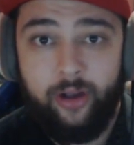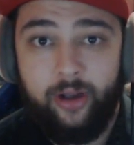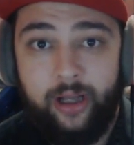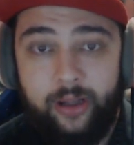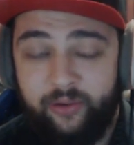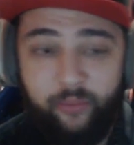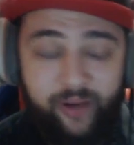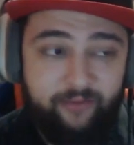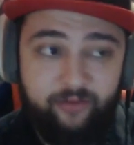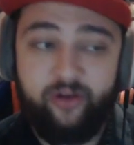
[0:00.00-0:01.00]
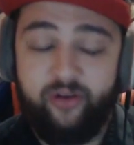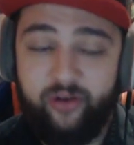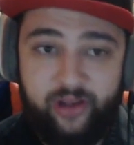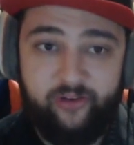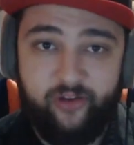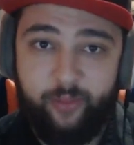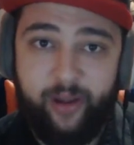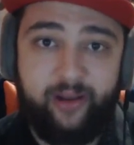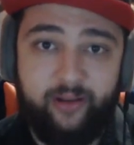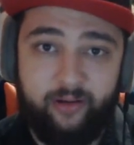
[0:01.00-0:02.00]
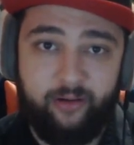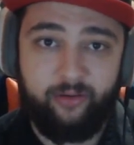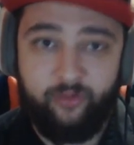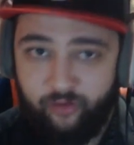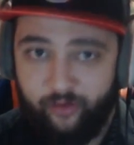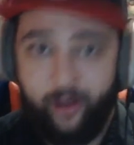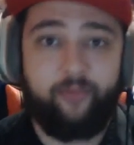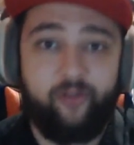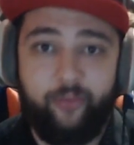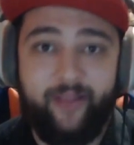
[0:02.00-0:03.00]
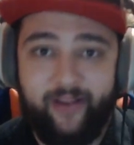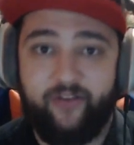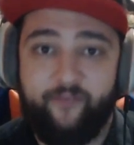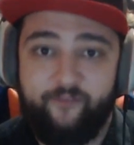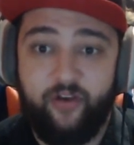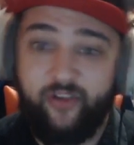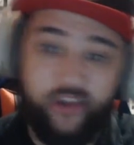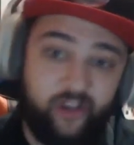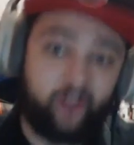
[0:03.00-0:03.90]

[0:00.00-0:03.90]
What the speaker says: Like, whenever he's explaining or describing someone that's confused, he does